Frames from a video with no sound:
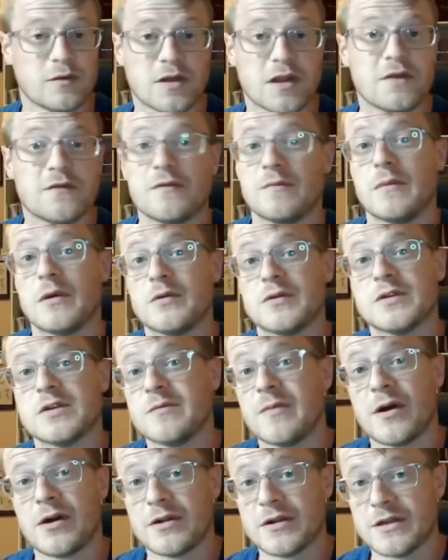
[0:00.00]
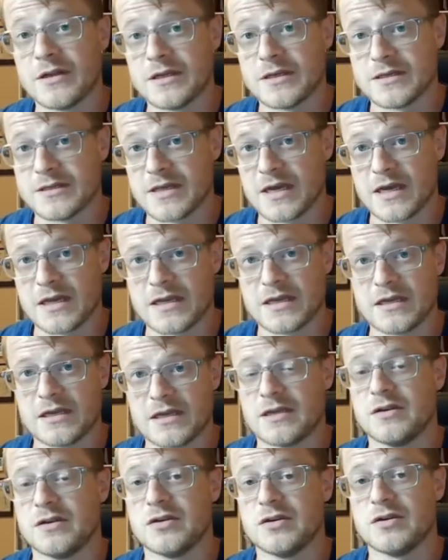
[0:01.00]
most about it is that it can
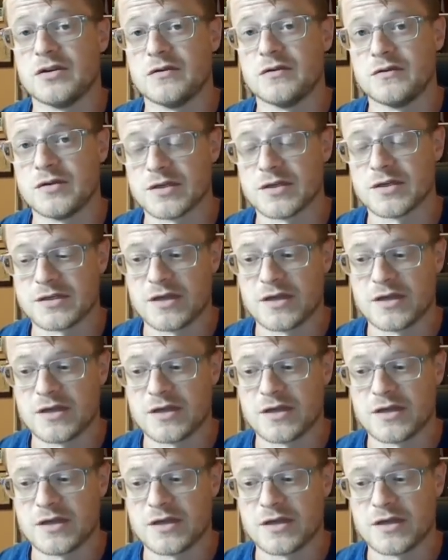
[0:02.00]
do just